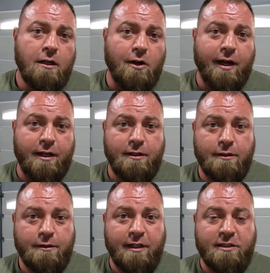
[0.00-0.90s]
go ahead
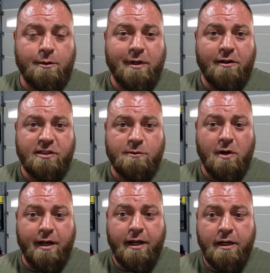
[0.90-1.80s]
and get someone else's
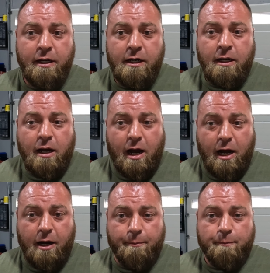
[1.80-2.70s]
money.
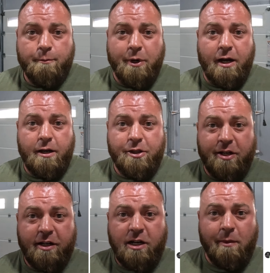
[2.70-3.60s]
Um, but they
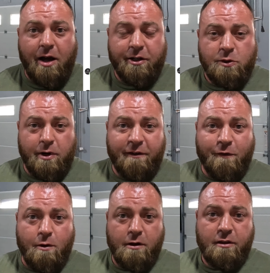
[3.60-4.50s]
did come out on the
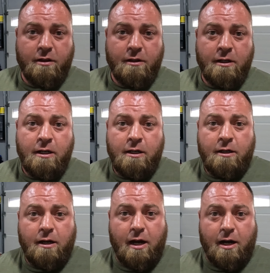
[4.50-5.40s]
twenty-fourth.
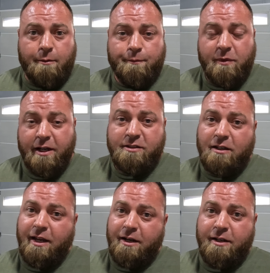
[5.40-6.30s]
Um, like I
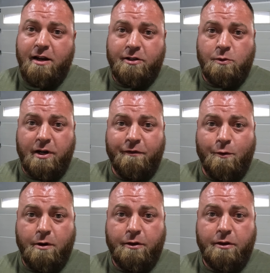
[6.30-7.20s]
said, late in the day on the
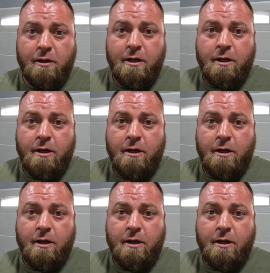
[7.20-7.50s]
twenty-fourth.